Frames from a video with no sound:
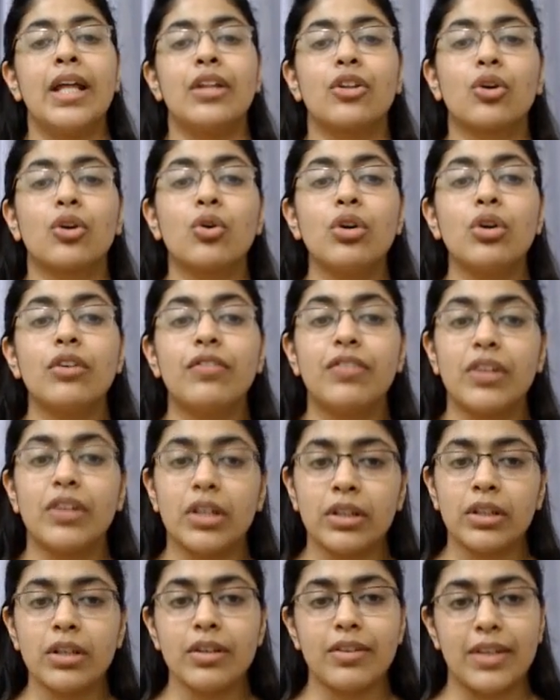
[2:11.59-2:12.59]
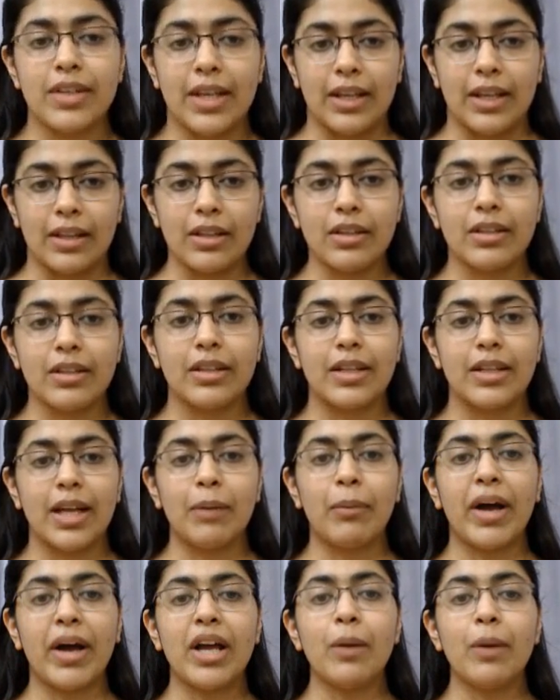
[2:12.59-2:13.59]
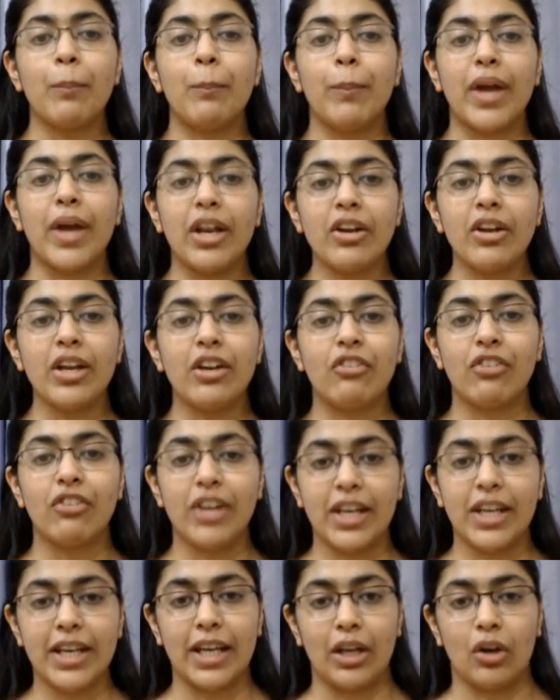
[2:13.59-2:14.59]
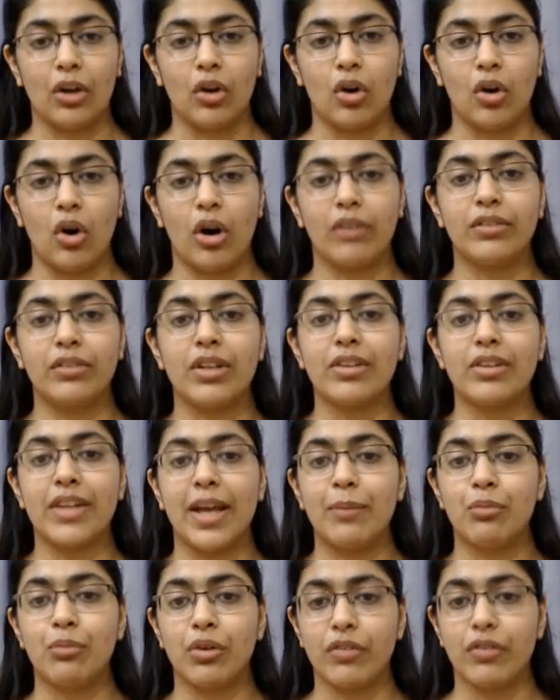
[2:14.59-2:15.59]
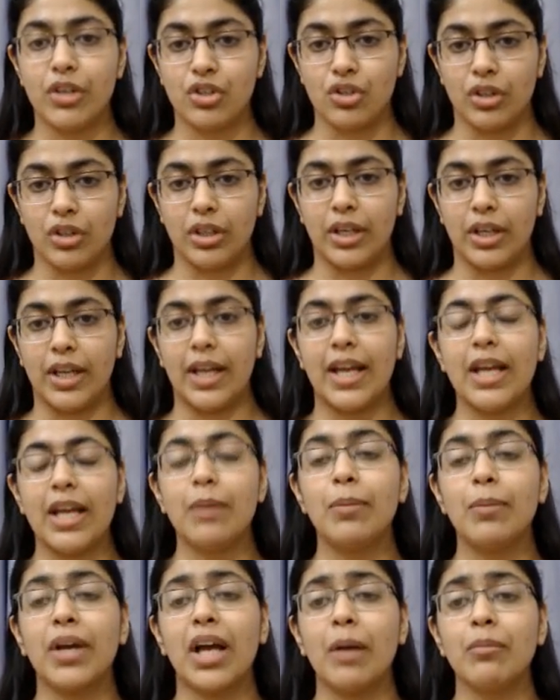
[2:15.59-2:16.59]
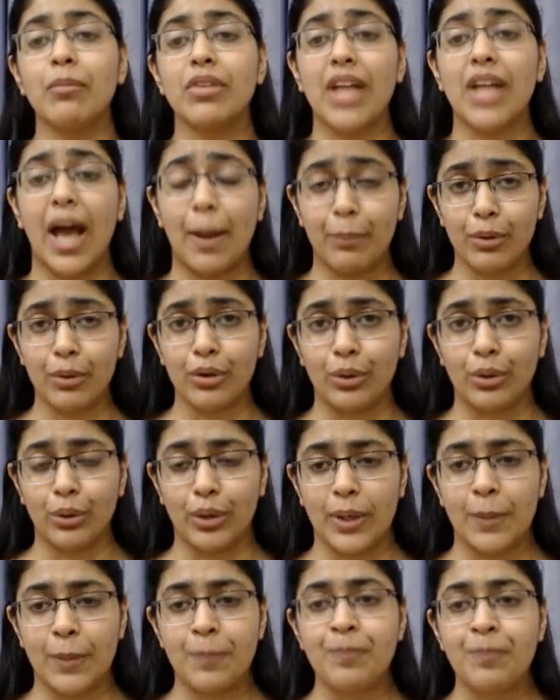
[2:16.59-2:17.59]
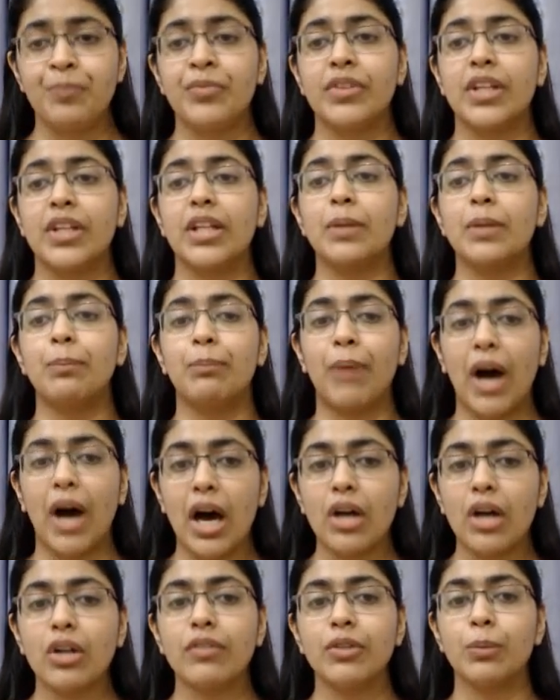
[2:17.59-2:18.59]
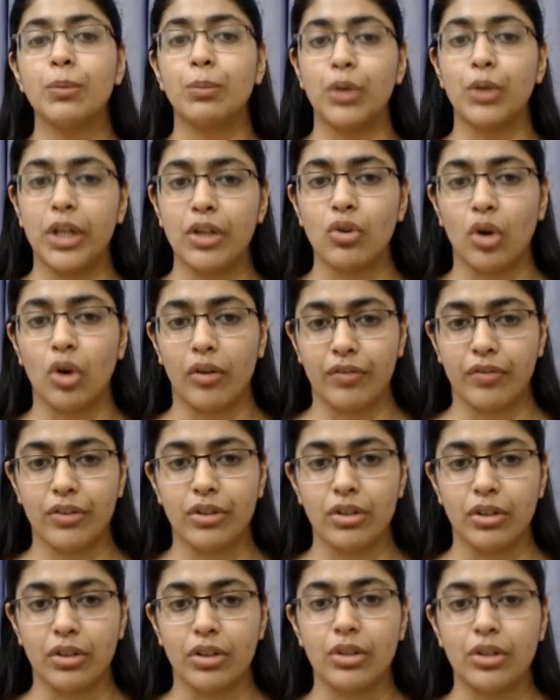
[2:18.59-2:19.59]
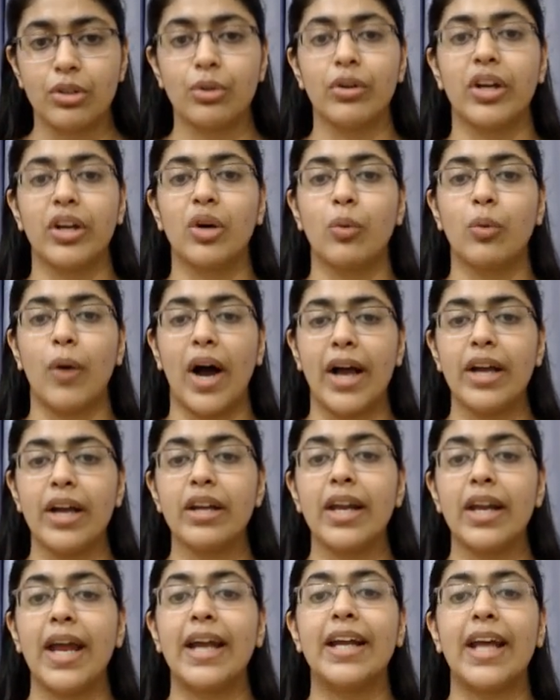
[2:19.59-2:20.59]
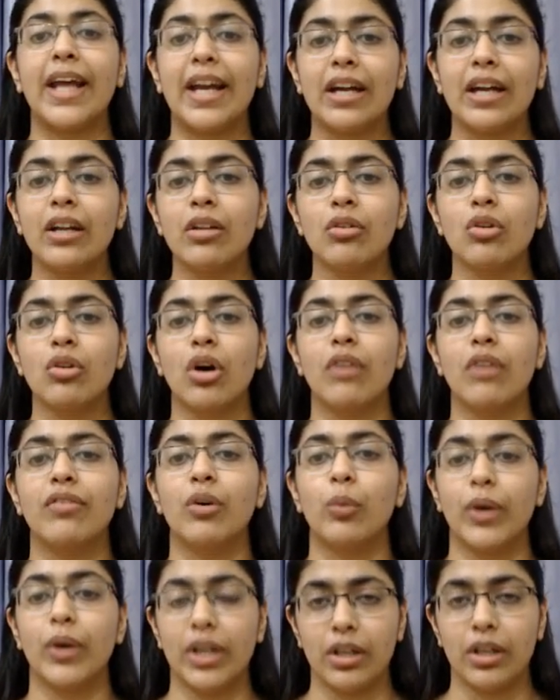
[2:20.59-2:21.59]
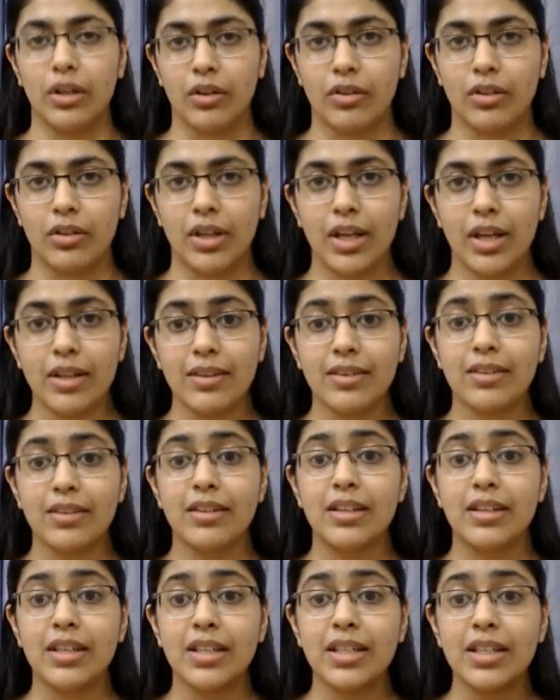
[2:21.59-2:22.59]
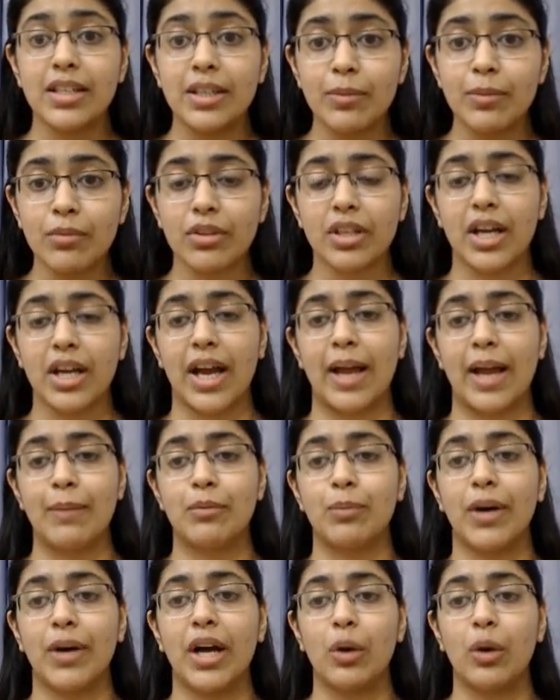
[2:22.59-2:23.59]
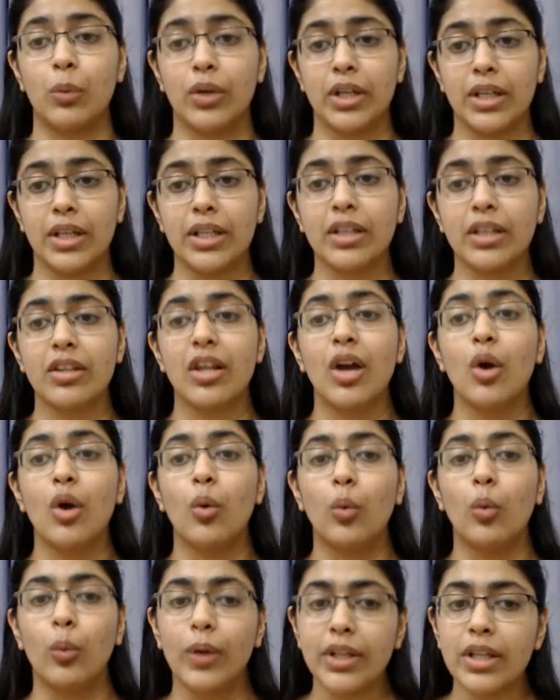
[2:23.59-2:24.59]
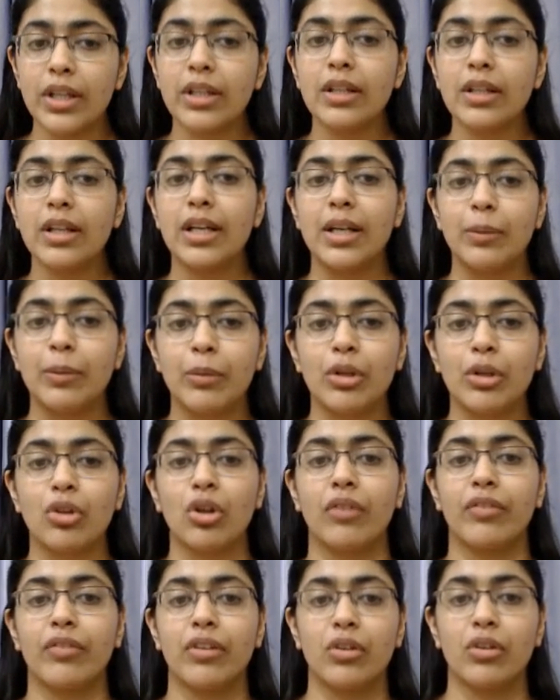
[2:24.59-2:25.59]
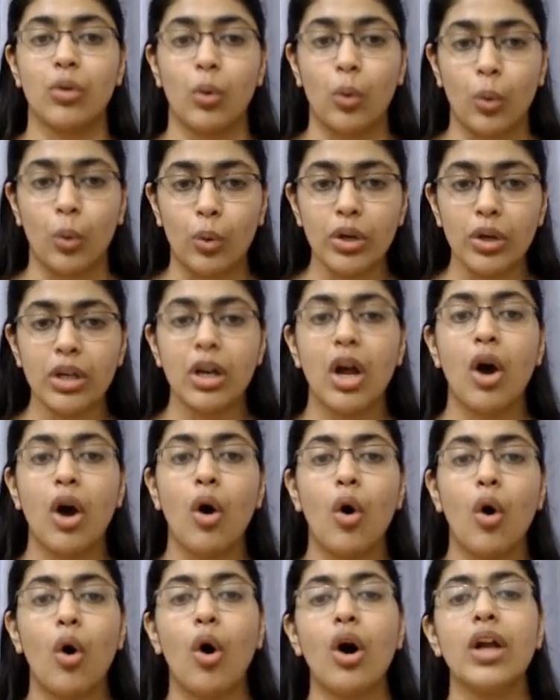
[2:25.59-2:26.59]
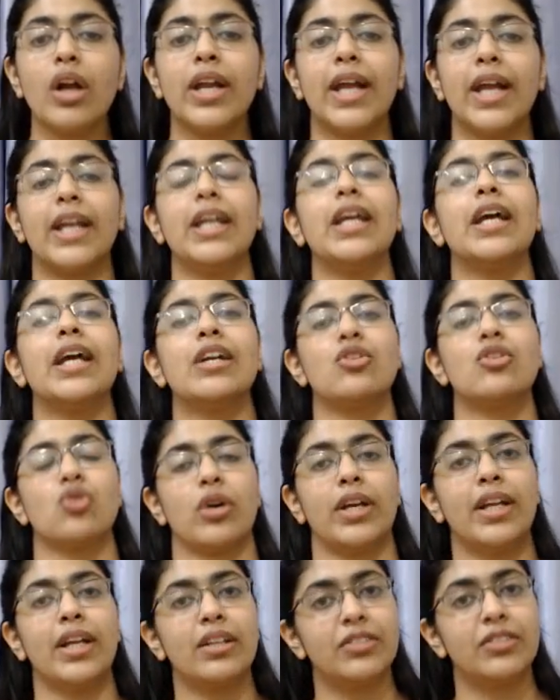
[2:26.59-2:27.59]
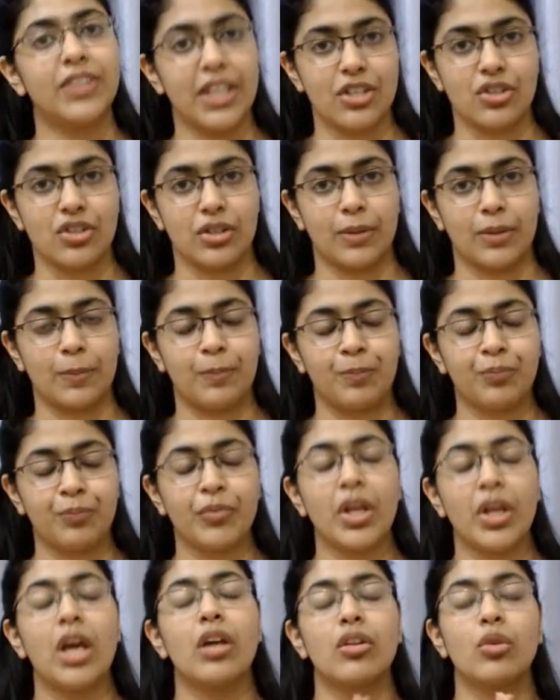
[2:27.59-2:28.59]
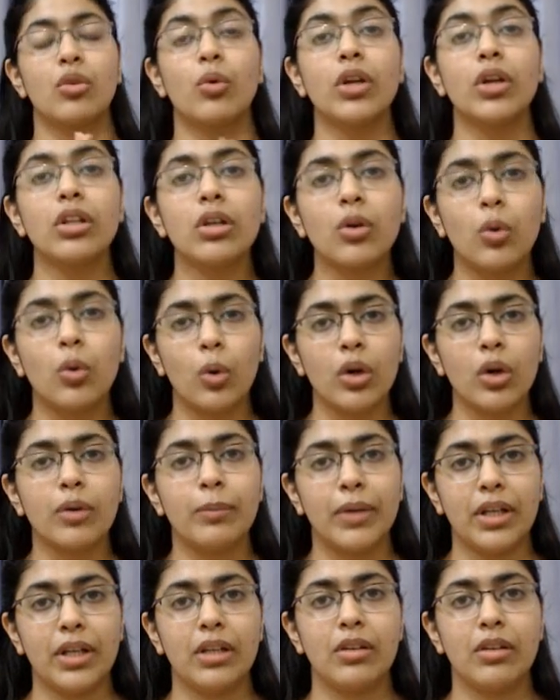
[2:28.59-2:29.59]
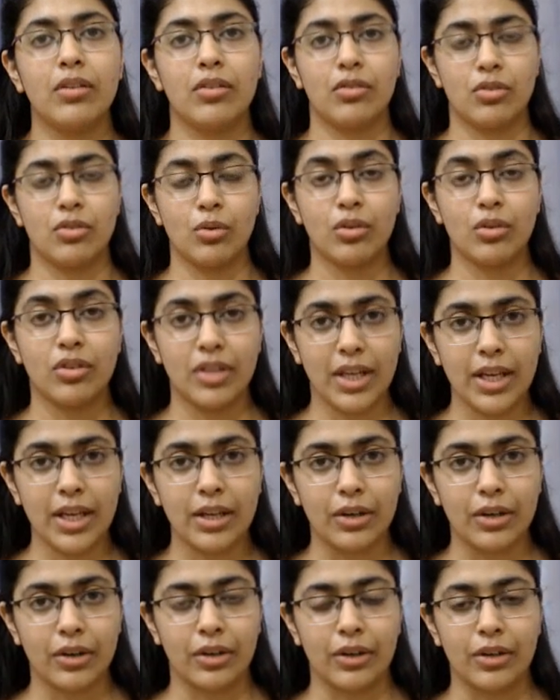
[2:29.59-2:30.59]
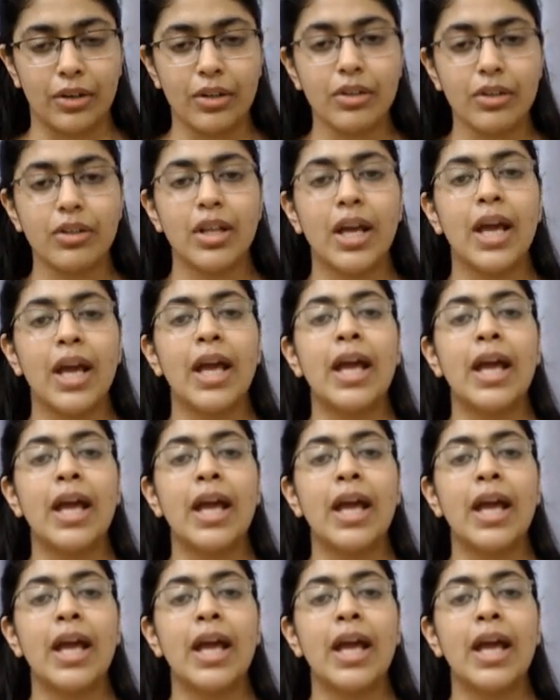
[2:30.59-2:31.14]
The court further says that by a merry reading of the said provision, it becomes apparent that the power of the police officer to require attendance of a witness is circumscribed by words within the limits of his own or any adjoining station. So what the court means to say here is